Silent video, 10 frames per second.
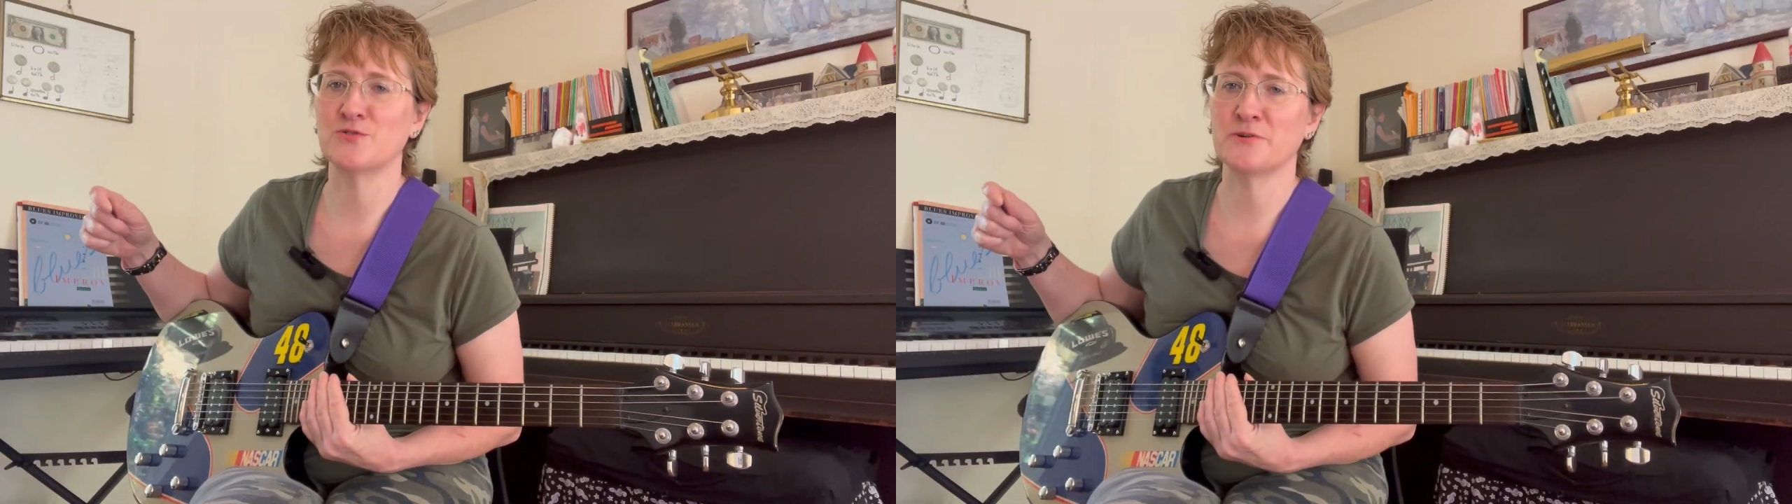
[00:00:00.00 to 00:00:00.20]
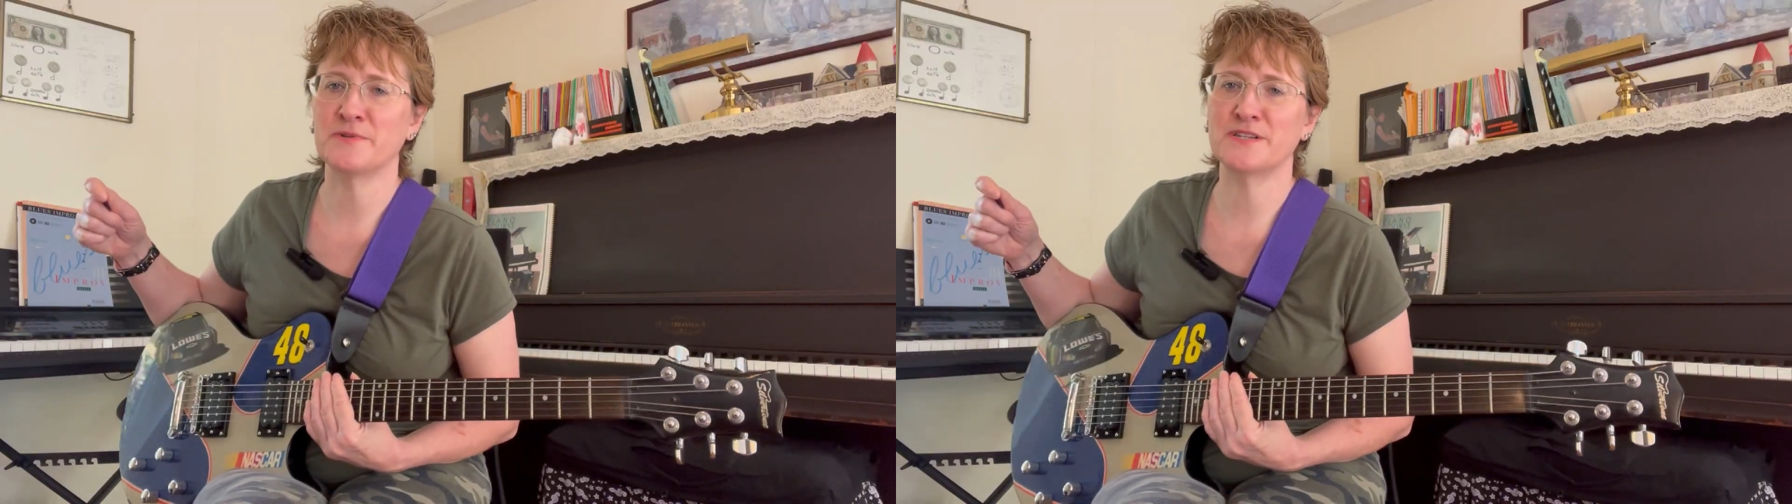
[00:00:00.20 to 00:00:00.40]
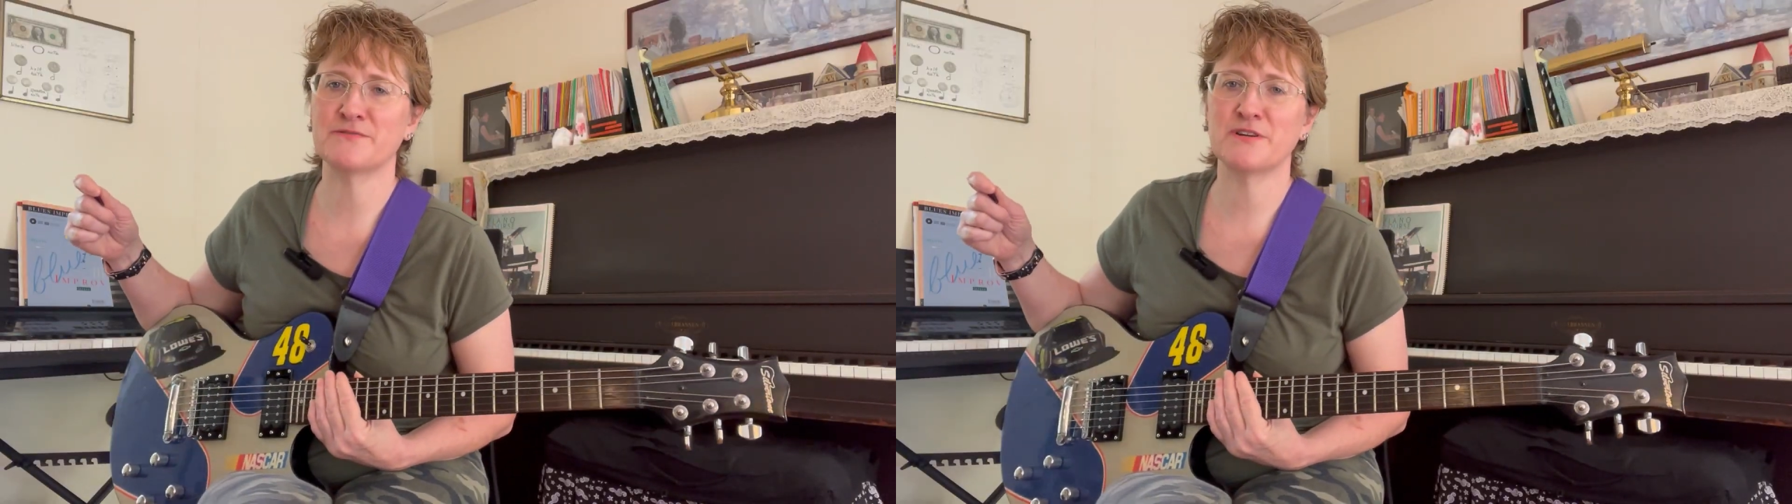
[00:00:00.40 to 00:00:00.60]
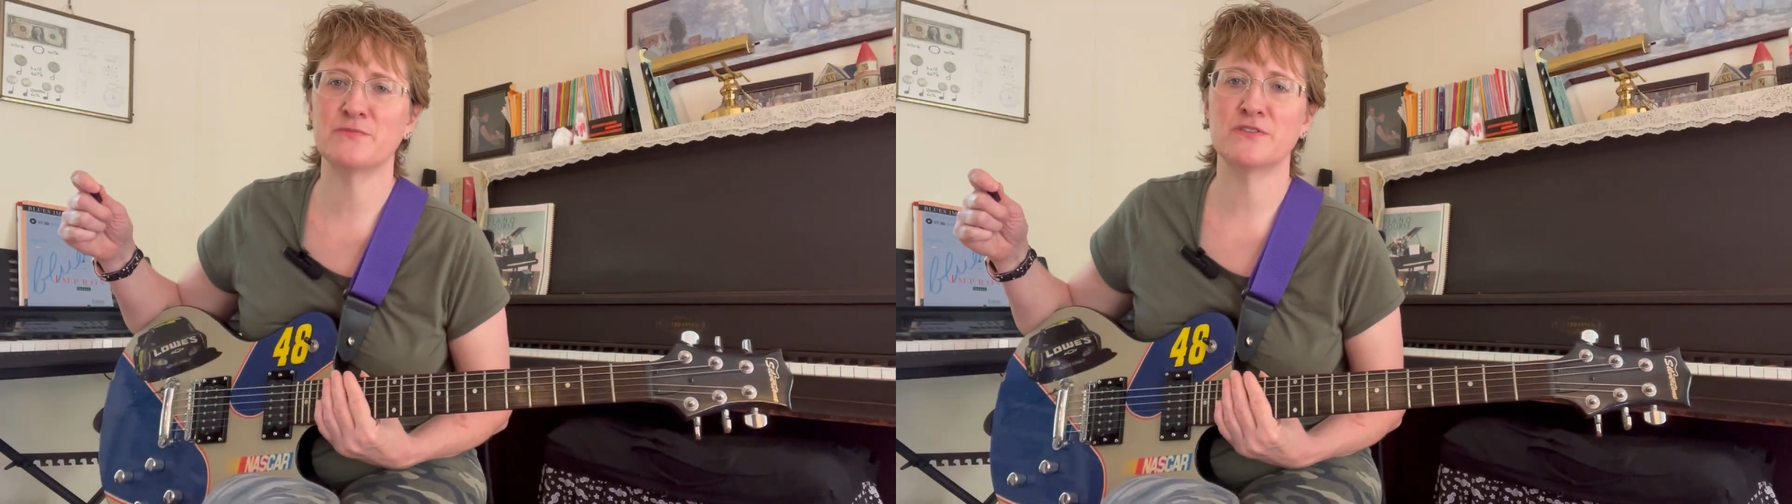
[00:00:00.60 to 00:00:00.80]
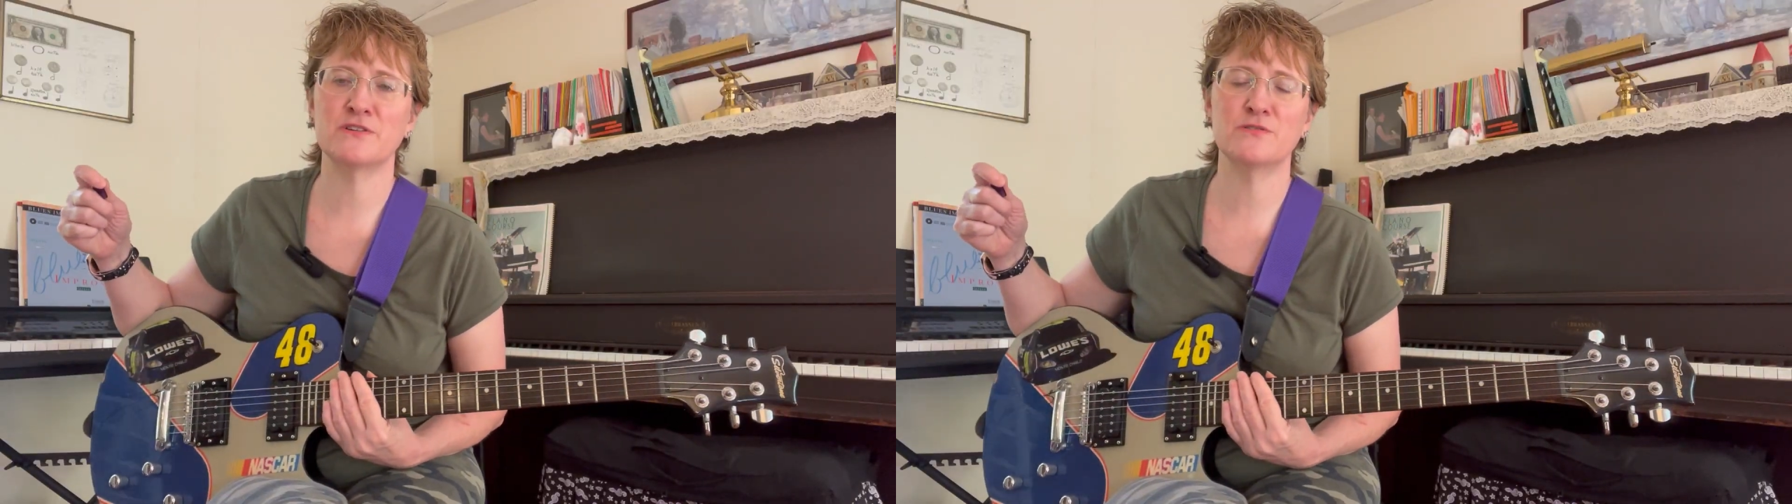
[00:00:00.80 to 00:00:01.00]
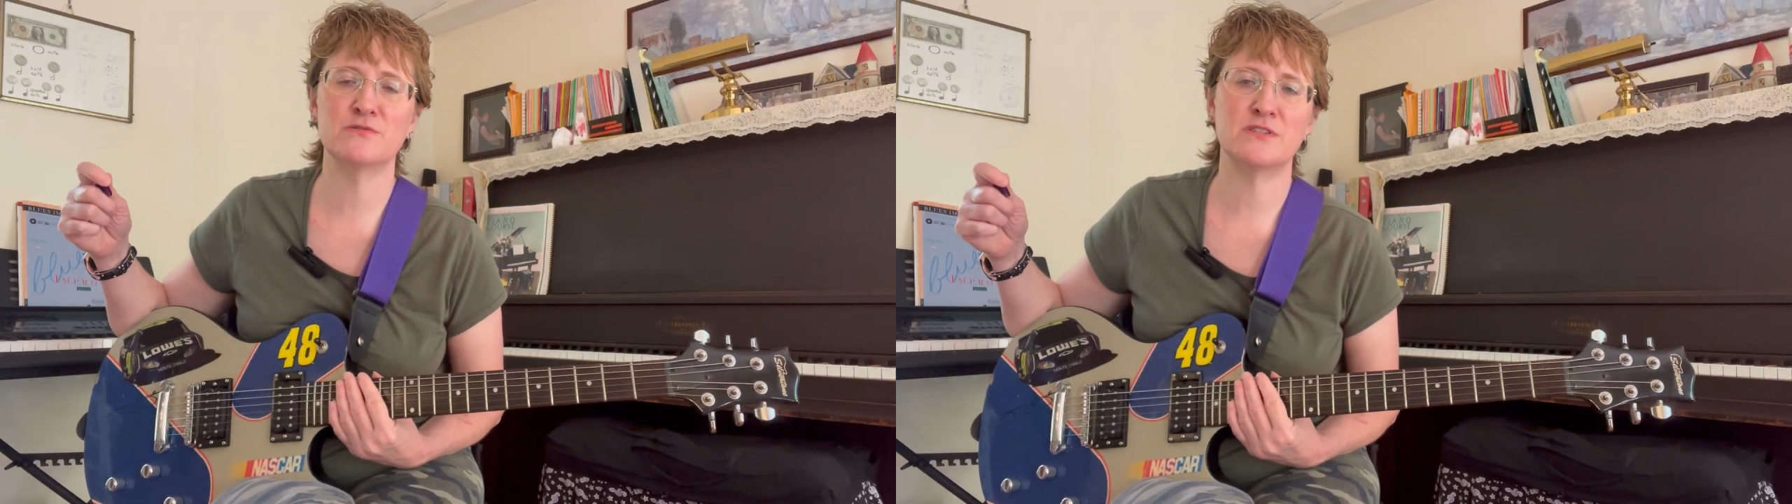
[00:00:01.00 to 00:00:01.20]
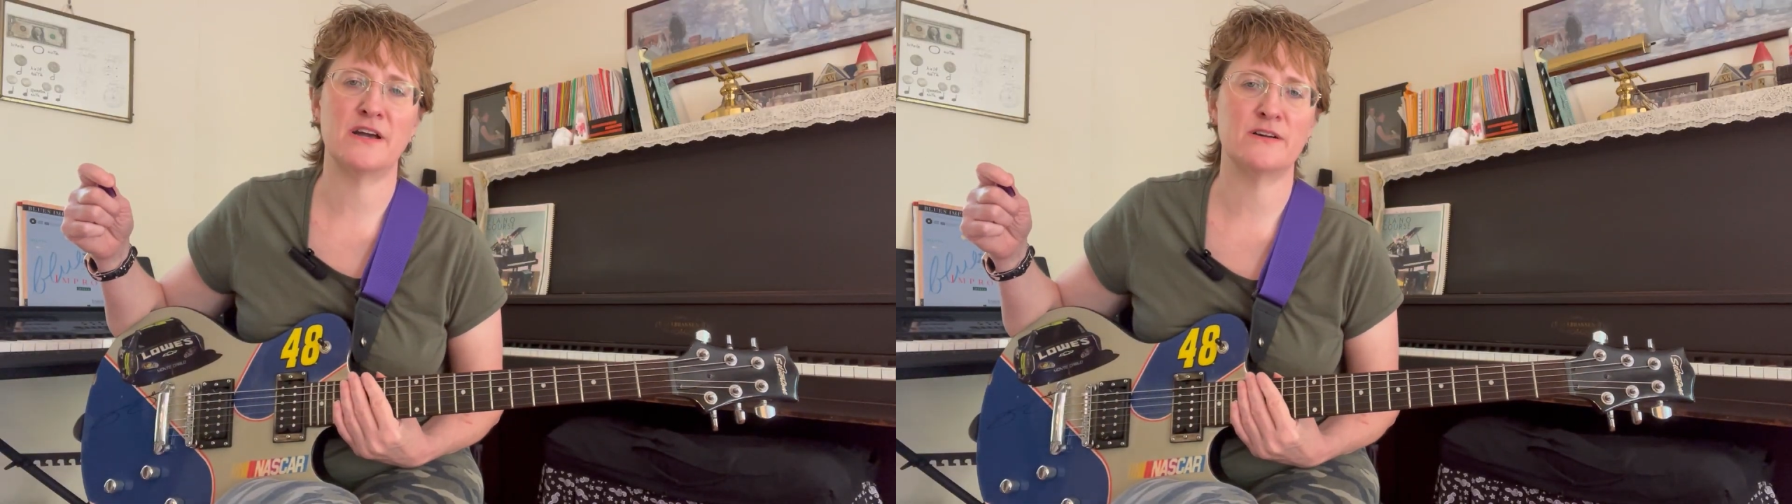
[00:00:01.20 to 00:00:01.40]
enjoy playing around with those.